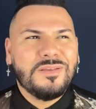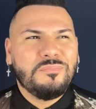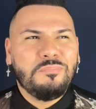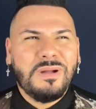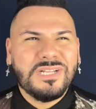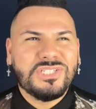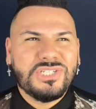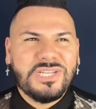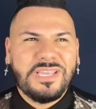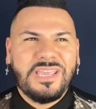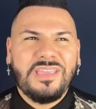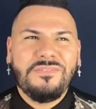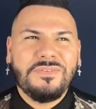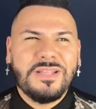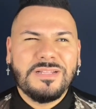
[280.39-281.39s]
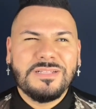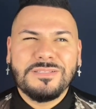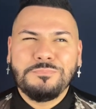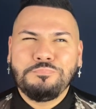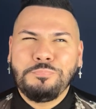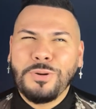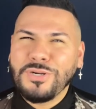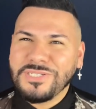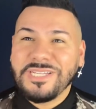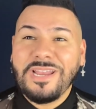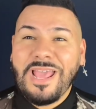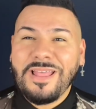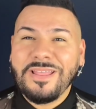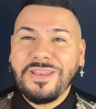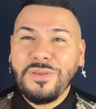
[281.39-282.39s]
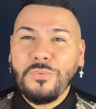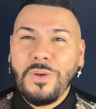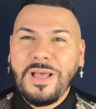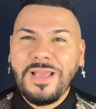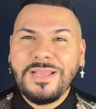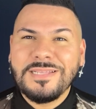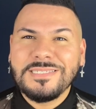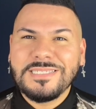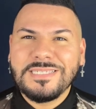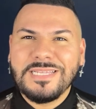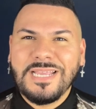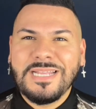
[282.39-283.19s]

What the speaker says: much to give personality-wise.